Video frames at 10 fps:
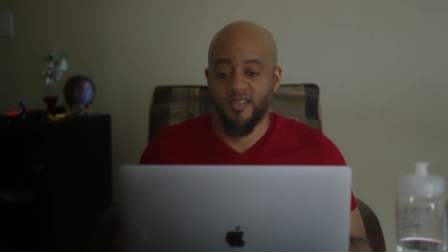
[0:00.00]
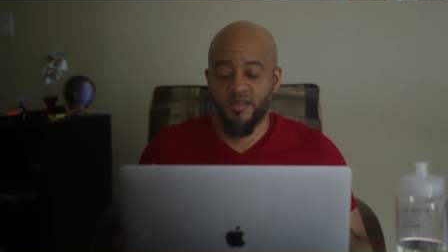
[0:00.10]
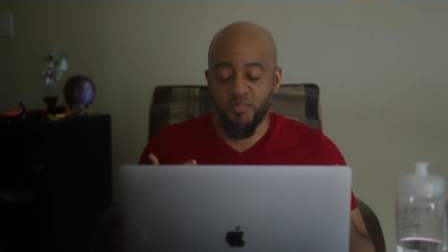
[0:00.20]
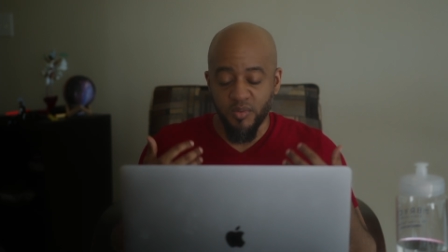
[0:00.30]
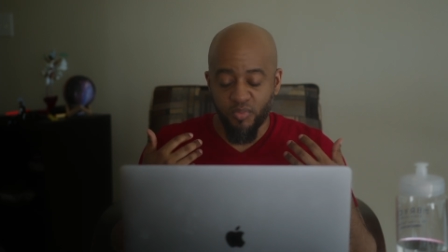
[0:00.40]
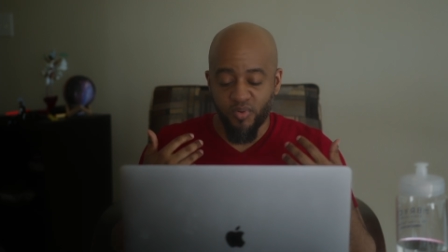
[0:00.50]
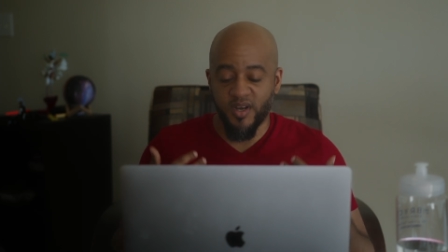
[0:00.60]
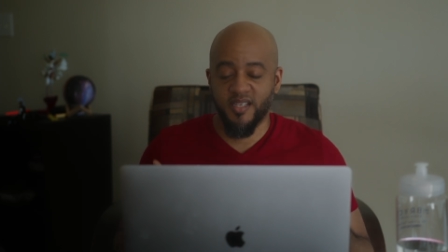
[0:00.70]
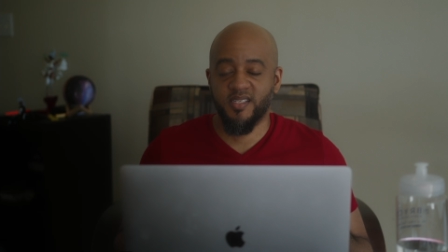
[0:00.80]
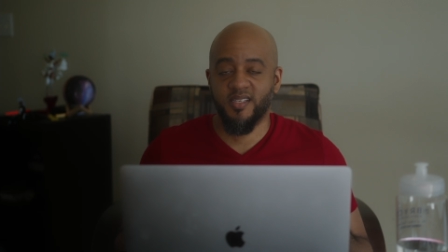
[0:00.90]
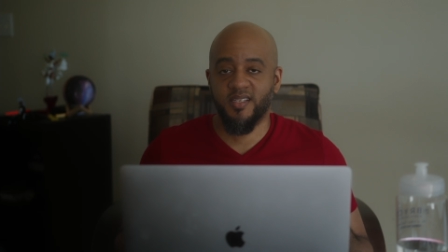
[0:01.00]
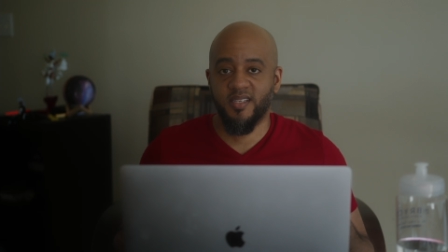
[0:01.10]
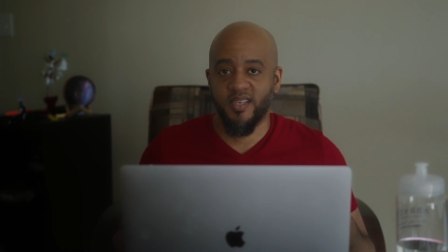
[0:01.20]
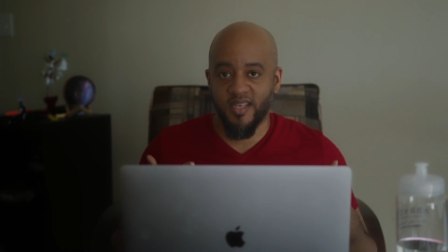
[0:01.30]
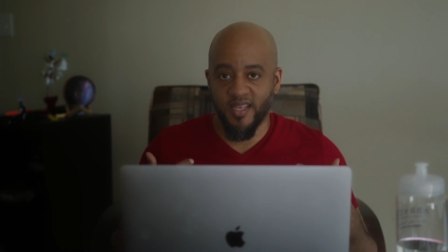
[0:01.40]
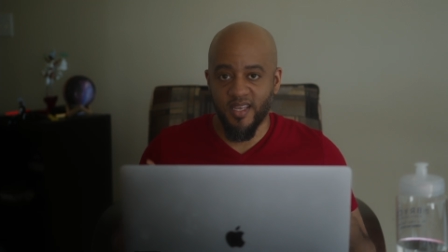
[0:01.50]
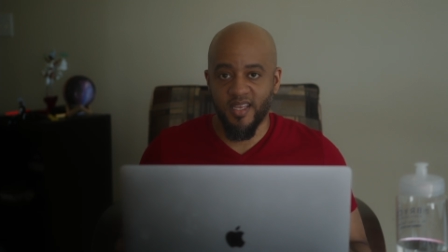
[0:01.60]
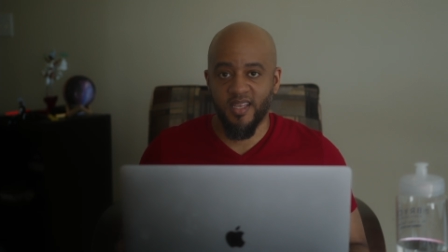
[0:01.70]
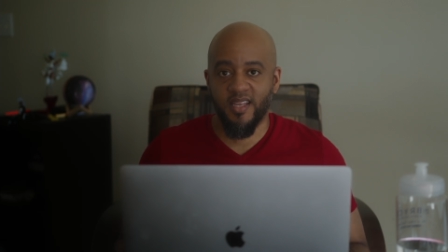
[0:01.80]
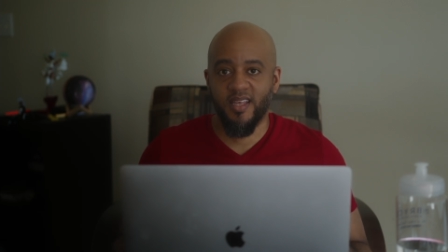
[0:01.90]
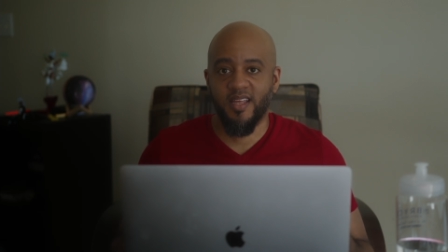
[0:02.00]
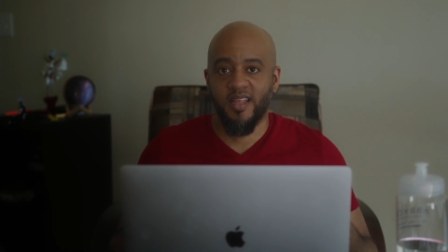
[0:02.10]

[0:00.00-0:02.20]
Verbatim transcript: to be present and in